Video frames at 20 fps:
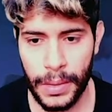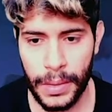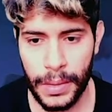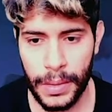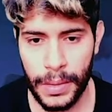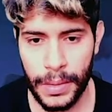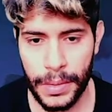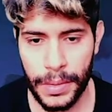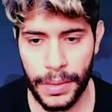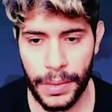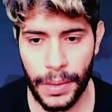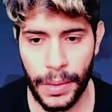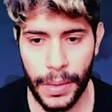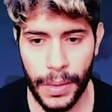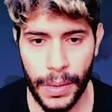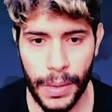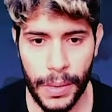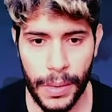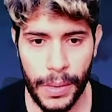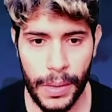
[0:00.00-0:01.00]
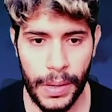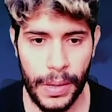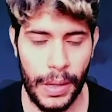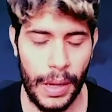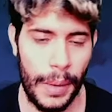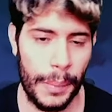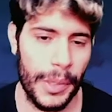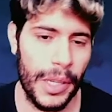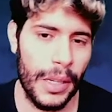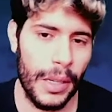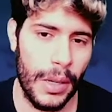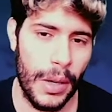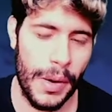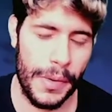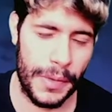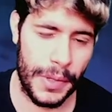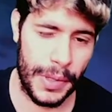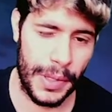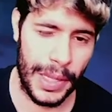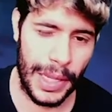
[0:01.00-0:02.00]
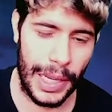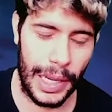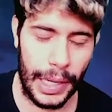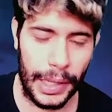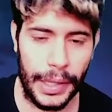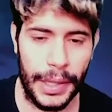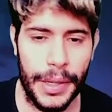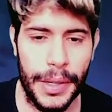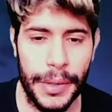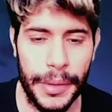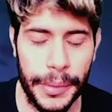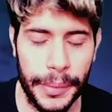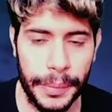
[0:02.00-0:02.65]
So I'm gonna go after the Alecki here.